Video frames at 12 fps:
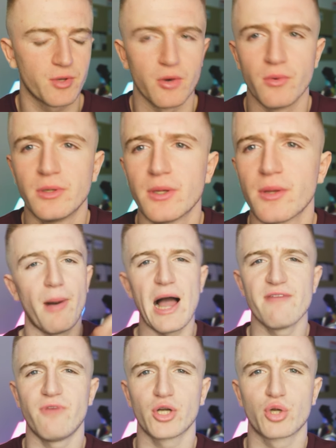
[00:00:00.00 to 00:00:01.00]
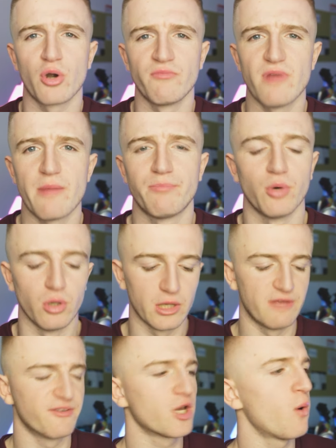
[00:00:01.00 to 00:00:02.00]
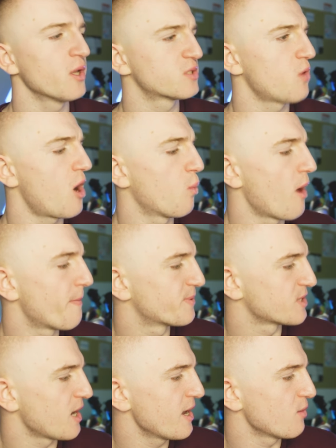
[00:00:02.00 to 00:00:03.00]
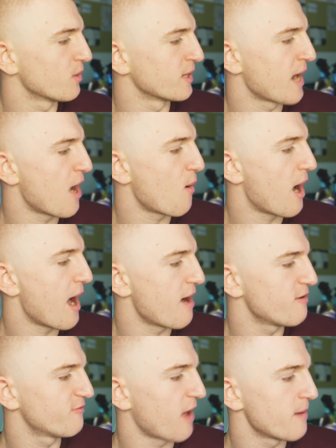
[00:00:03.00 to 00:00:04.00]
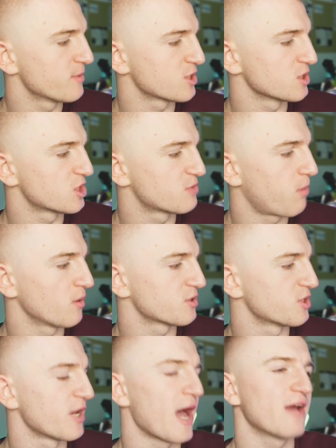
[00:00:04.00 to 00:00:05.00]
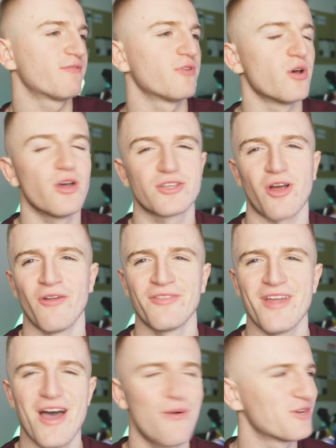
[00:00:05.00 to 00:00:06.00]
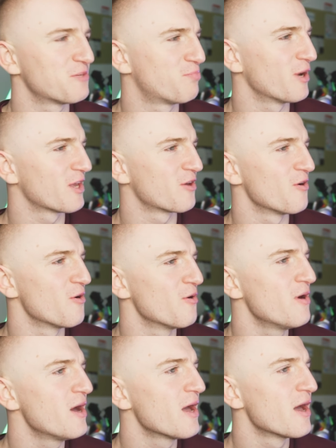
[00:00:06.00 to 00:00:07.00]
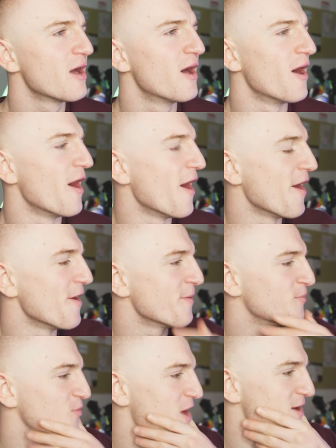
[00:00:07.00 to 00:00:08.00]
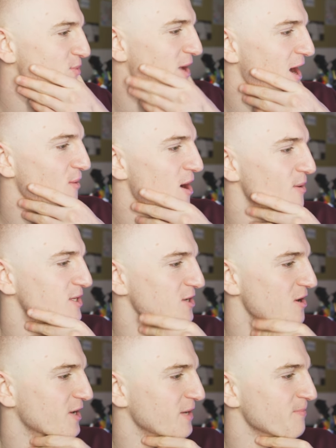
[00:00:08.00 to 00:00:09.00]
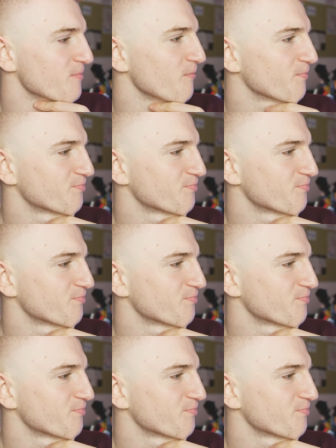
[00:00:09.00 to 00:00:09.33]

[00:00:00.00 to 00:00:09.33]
Cool. Buy vodka and Red Bull. If you go onto our website, we now have Amazon sponsored adverts on there, which is pretty cool. Um, where we at? Where are we talking?